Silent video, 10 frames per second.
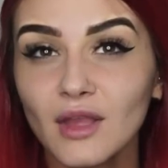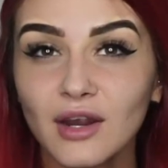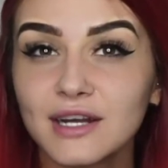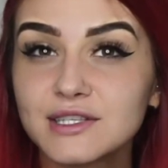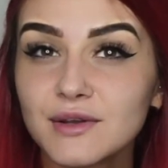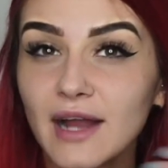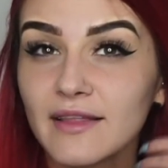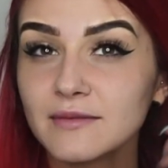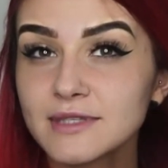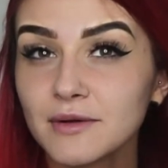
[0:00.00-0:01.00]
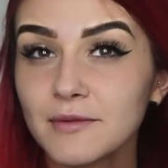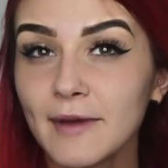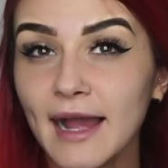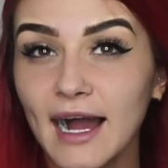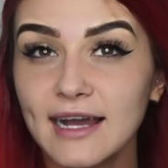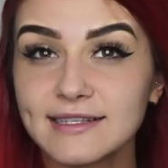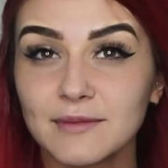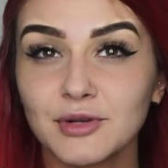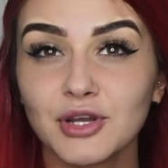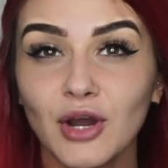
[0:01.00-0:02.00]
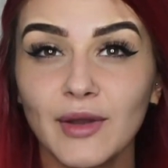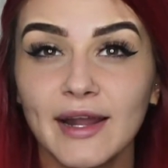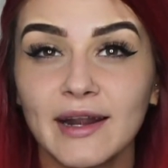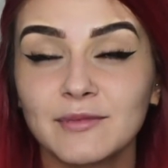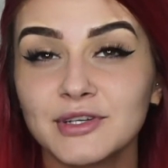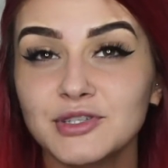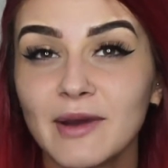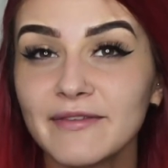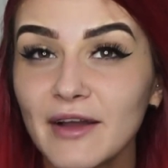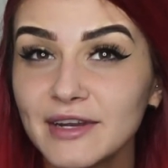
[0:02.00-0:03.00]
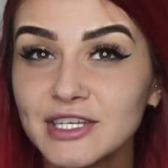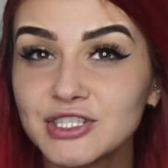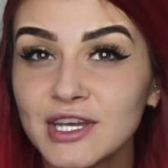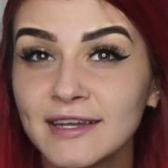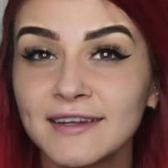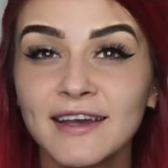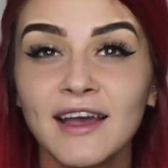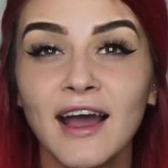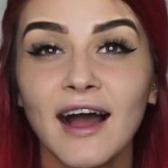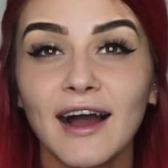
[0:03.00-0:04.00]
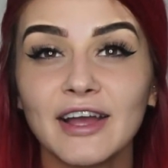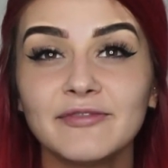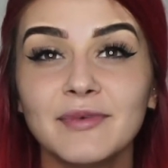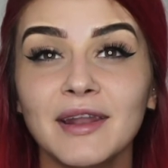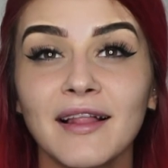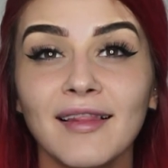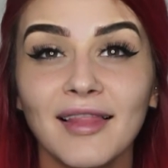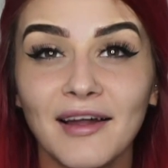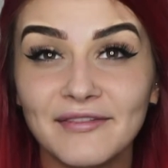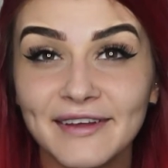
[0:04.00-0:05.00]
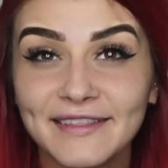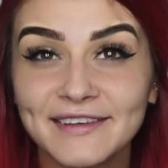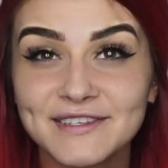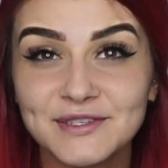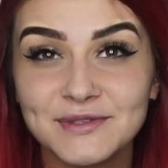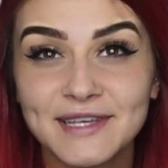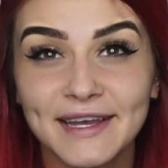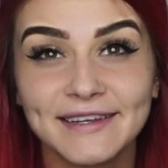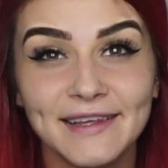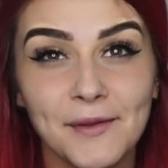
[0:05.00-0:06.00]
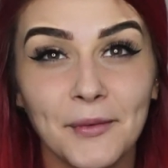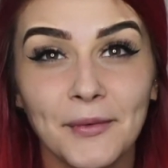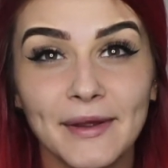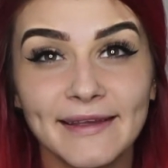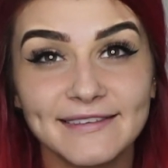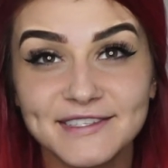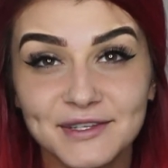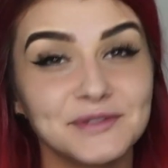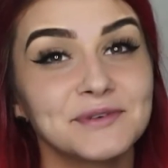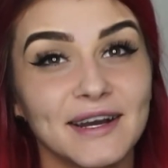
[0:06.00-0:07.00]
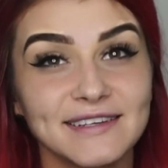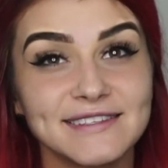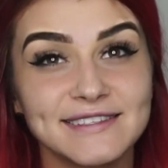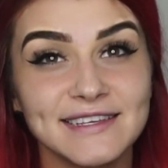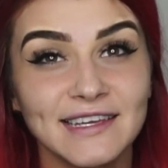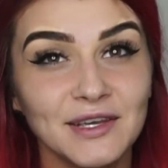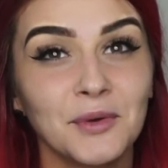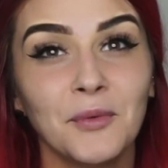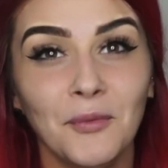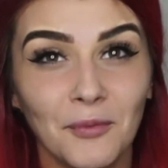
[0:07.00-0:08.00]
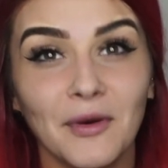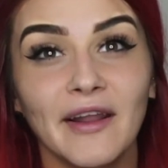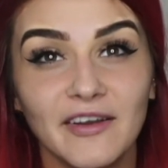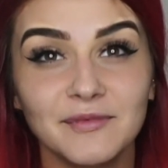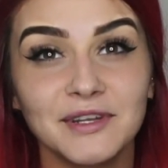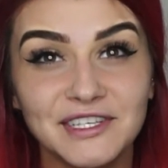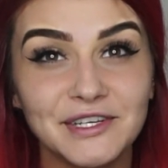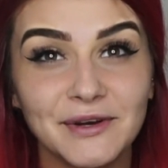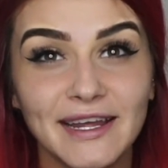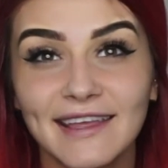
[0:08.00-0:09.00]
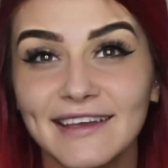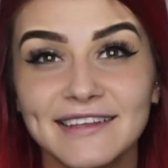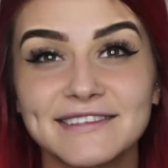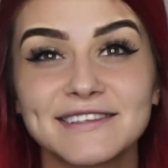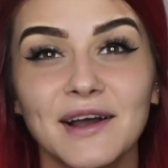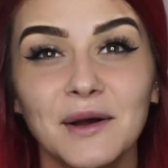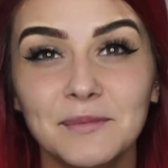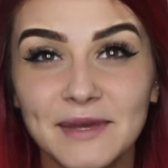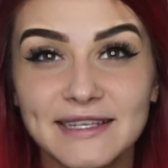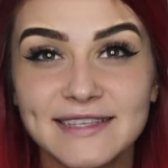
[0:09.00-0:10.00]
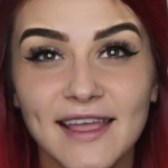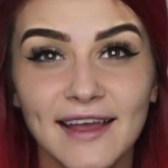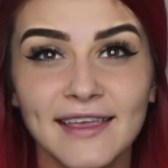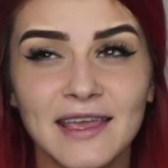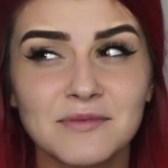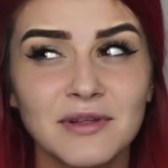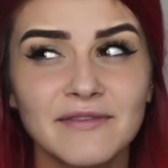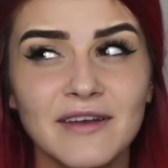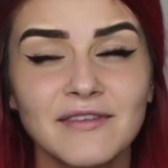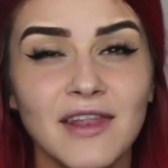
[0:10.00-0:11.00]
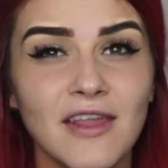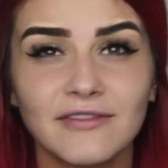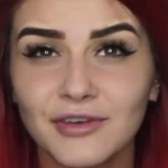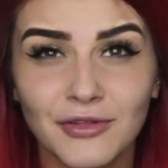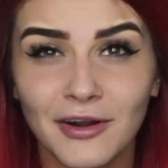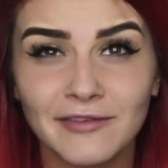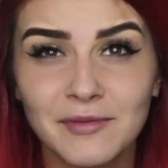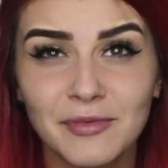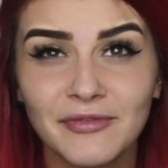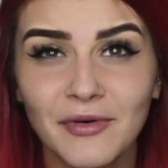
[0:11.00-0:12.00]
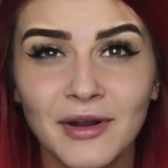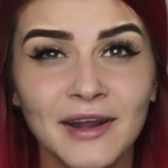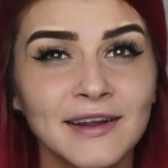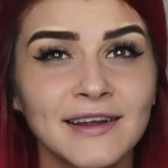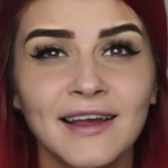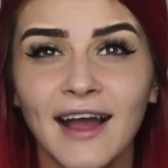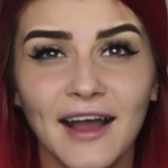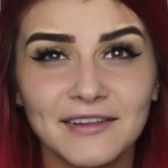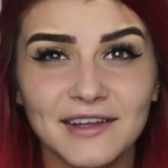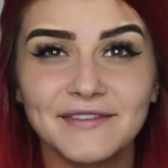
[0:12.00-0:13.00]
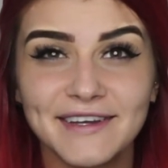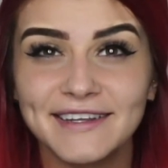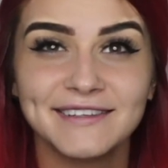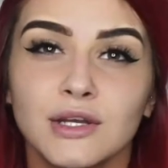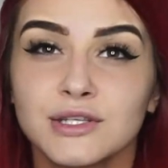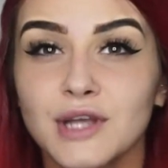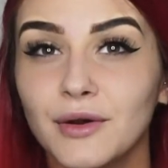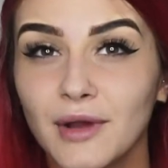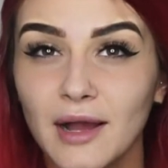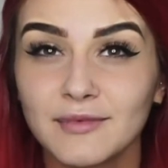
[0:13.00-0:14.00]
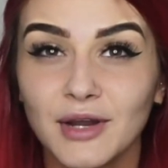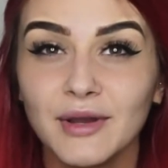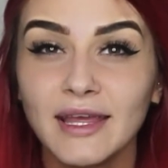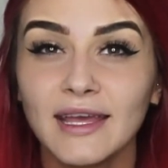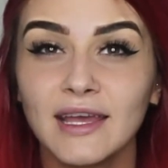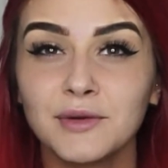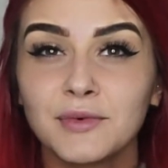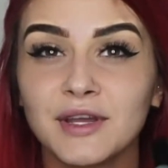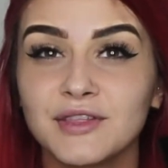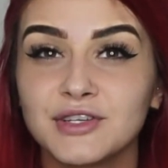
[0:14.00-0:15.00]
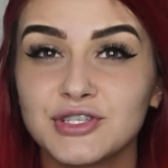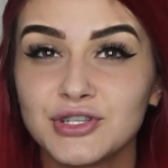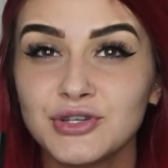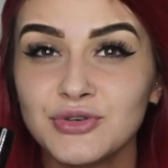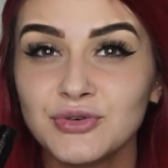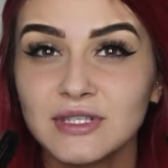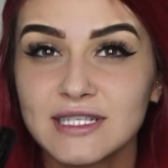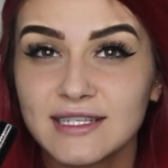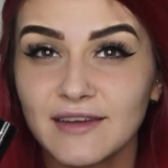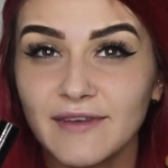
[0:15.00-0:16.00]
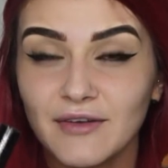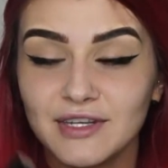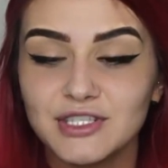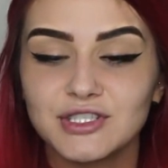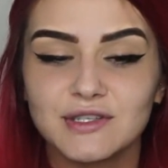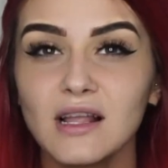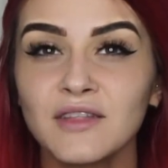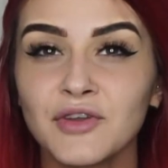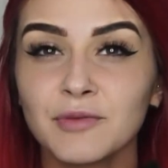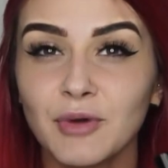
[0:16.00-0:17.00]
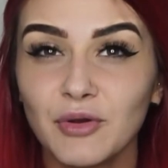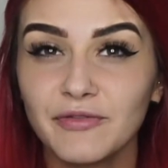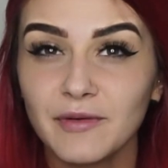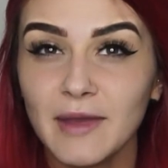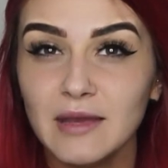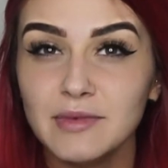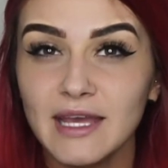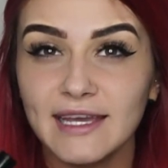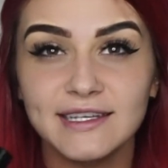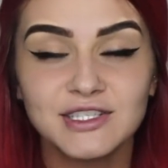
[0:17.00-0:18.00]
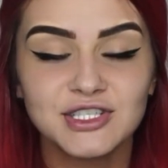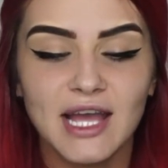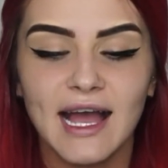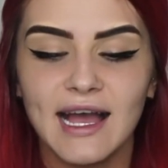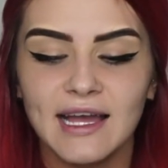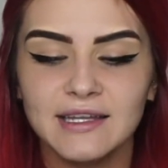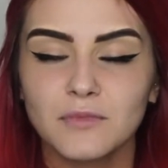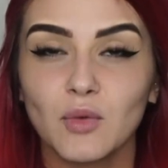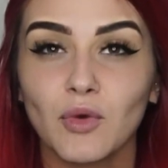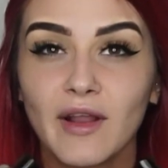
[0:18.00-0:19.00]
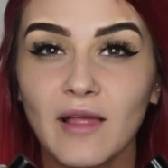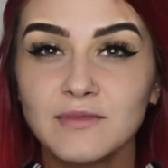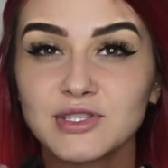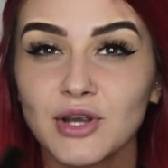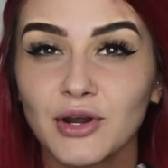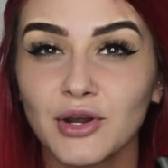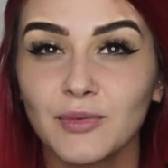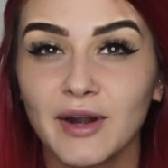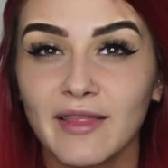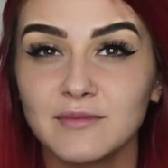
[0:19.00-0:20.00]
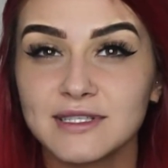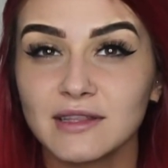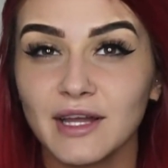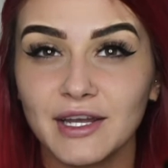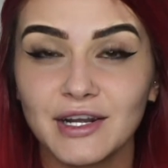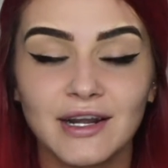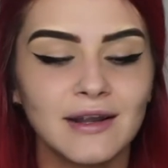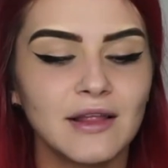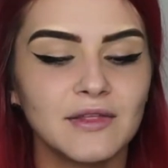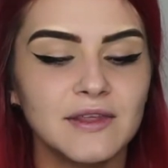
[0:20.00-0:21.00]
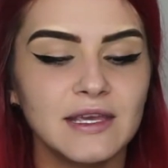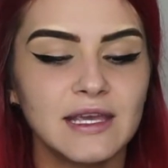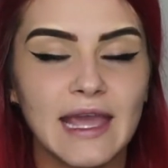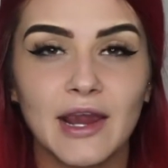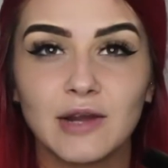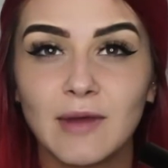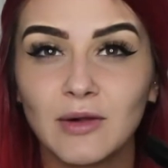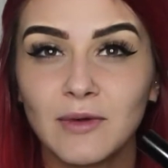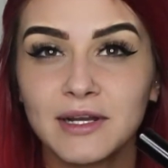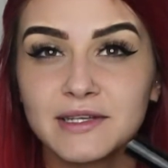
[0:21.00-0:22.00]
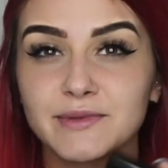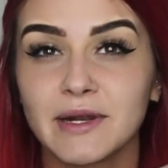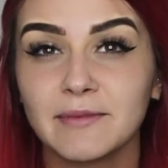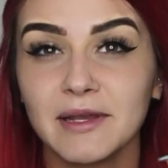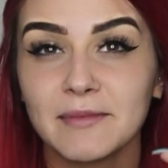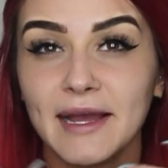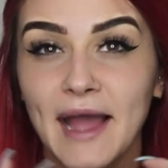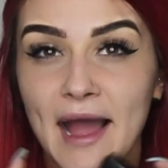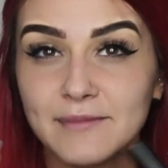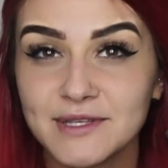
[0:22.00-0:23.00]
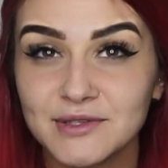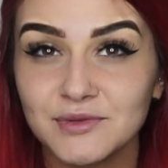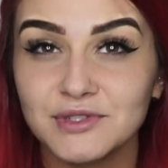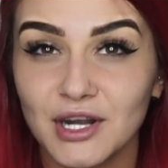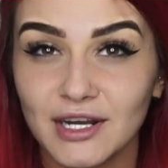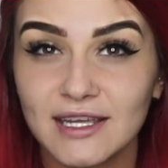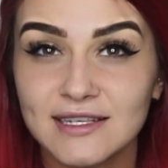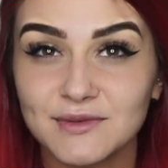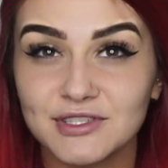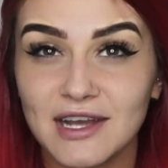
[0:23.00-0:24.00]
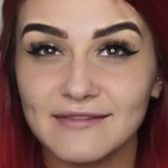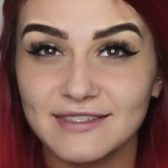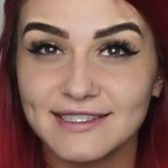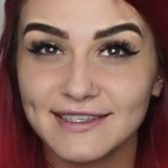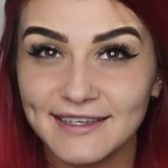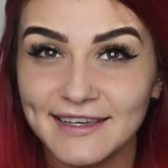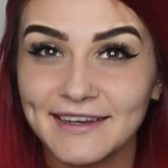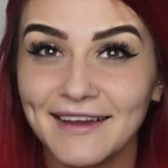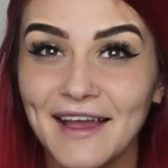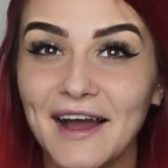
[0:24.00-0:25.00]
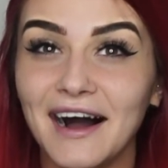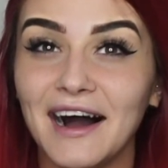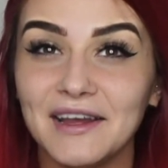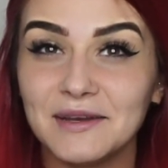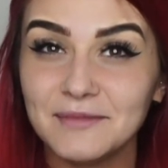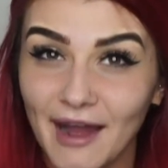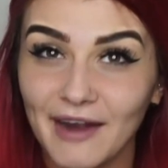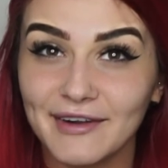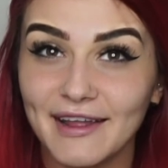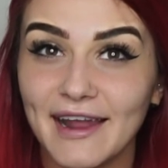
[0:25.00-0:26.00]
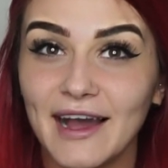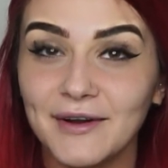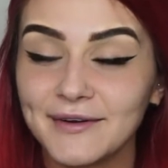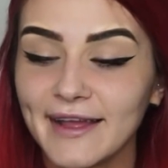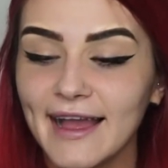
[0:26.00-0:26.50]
Alright, so now that I'm done with my eyes, I'm going to go in and I'm going to do my foundation. I have been loving this new technique. Wait until you guys see what I've been doing. It's amazing. I can't believe I've never thought of it before. I love it. So, I'm going in with 2 stick foundations. They're both from ABH, and one of them is darker, one of them is lighter. The caramel one is when I'm like my absolute darkest, which obviously I am not right now.